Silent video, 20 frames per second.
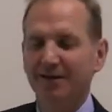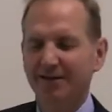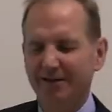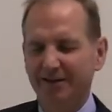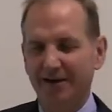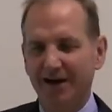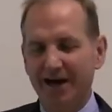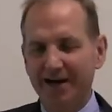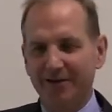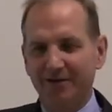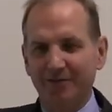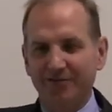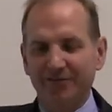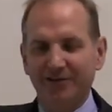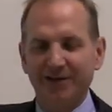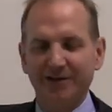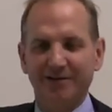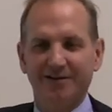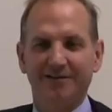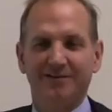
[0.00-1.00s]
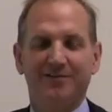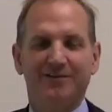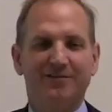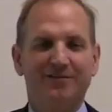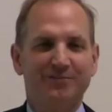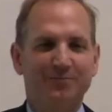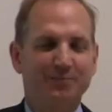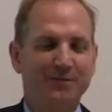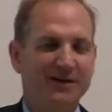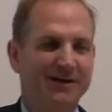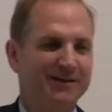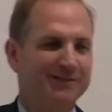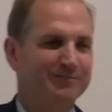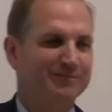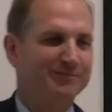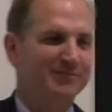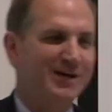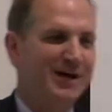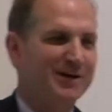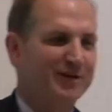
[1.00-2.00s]
Now, I don't care to
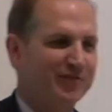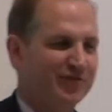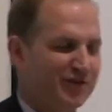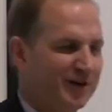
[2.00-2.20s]
debate Donald